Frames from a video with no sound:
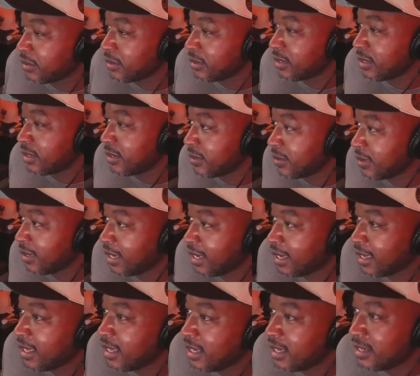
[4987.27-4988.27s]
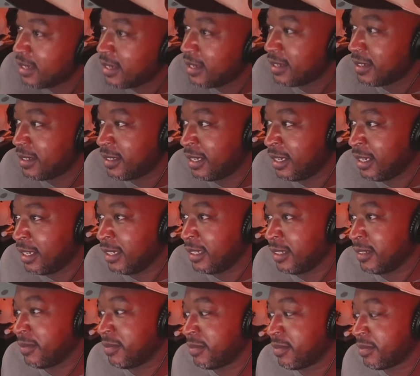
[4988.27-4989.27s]
So like
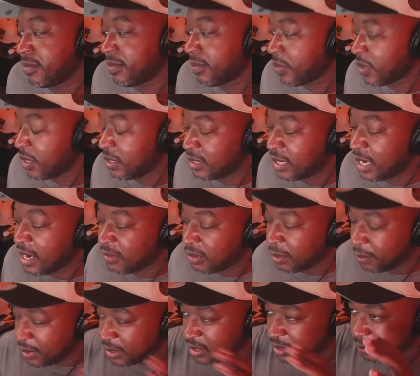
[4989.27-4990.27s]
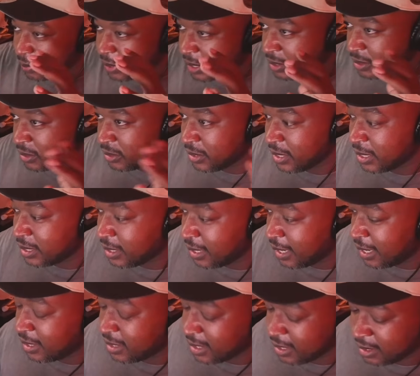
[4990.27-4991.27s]
instead of having a bunch of pedals, you get the
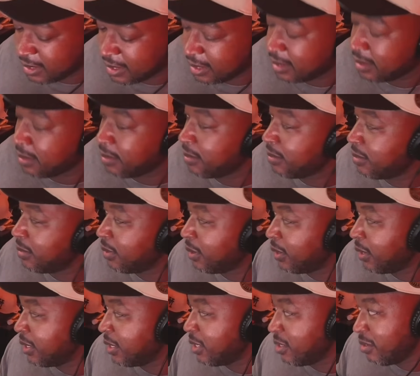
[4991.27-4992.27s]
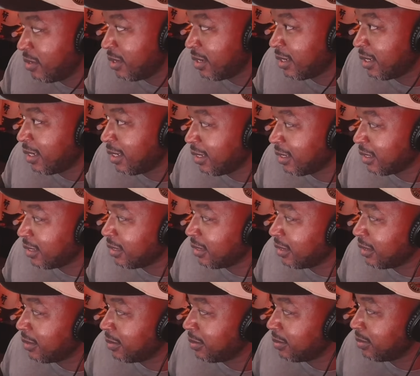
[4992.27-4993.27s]
HX stump, right? And then you get like
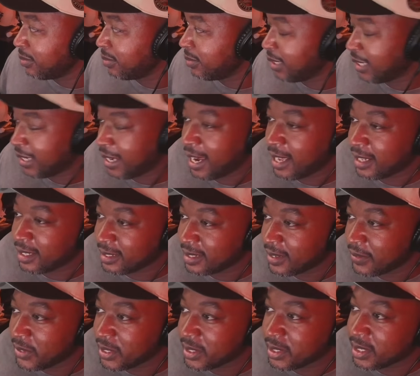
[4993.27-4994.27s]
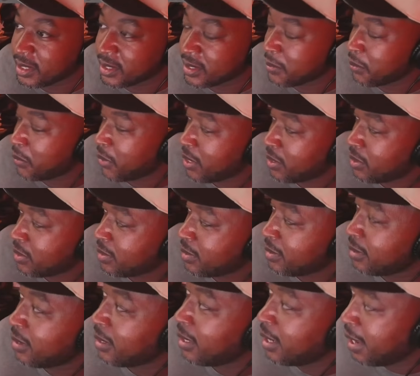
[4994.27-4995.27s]
the Cali 76 compressor
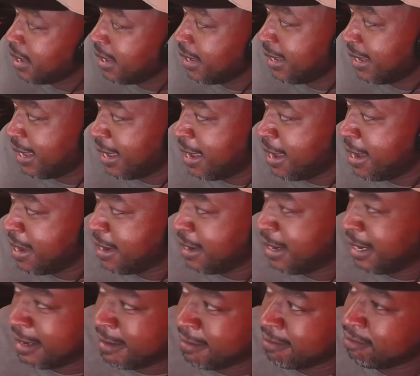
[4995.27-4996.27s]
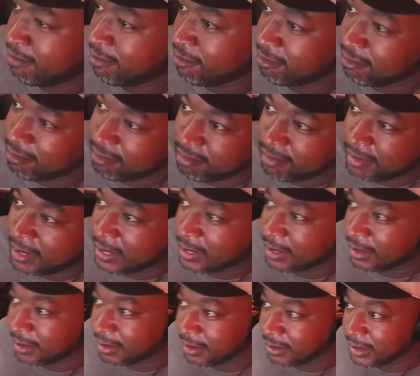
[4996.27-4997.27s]
and
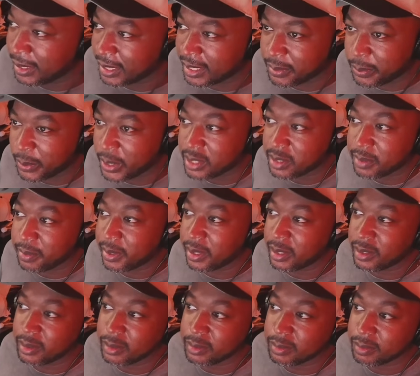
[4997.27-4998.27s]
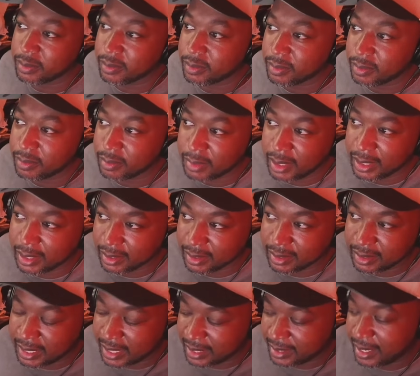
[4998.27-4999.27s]
an expression pedal. Like
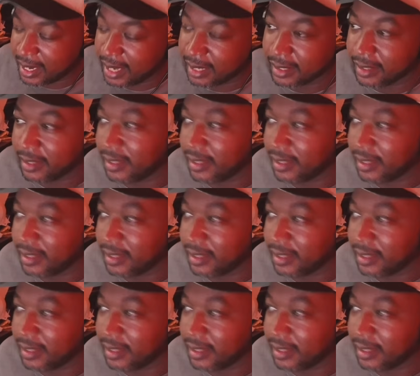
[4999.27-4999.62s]
that's solid.